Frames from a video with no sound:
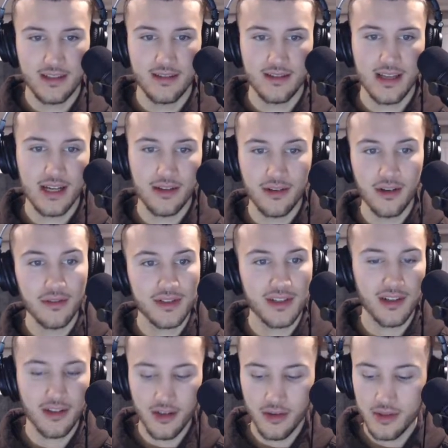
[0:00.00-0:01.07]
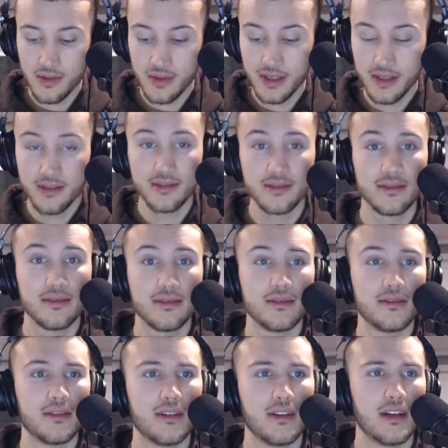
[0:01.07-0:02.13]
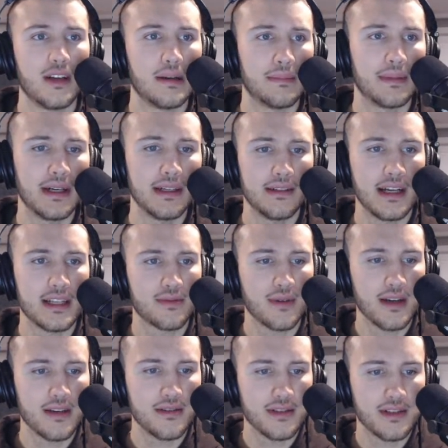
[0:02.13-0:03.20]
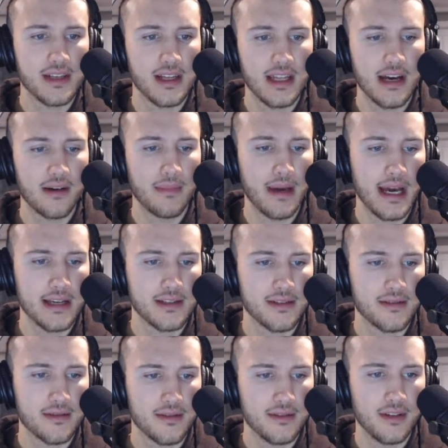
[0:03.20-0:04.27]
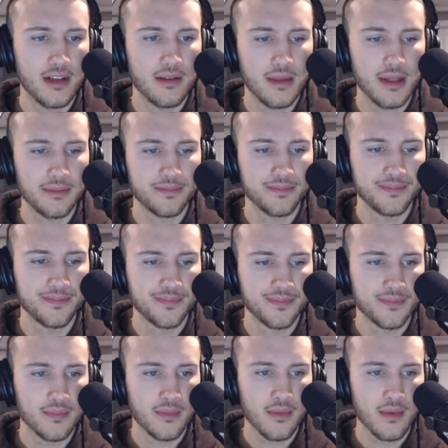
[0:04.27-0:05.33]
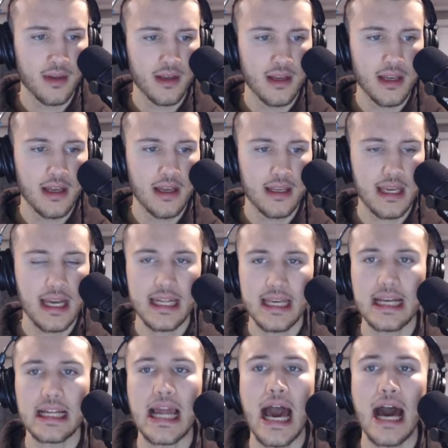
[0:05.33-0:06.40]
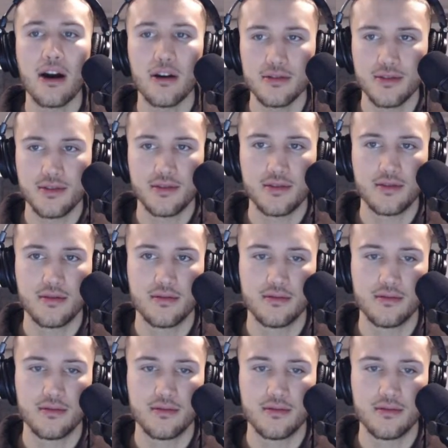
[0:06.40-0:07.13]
I don't know if it's gonna go anywhere. But that's why you just send out mass. You know what I mean? Kenny Klaus.